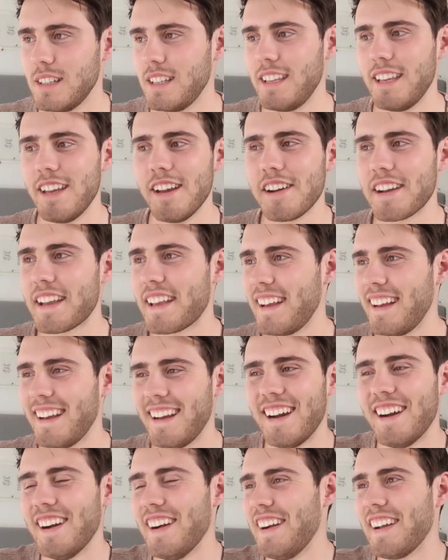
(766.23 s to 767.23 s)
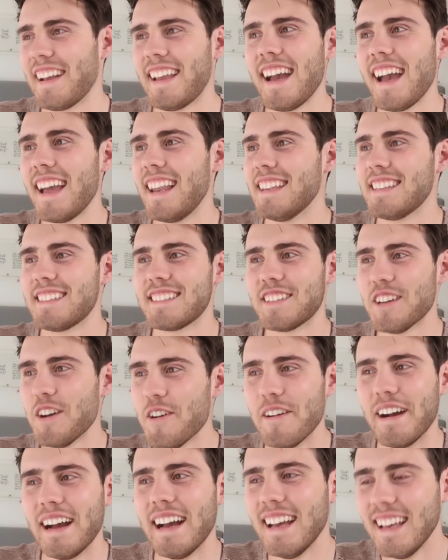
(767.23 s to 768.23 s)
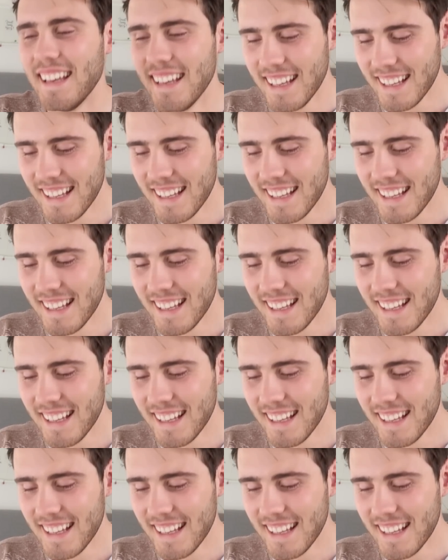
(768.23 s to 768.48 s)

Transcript: yeah, okay, let's do it.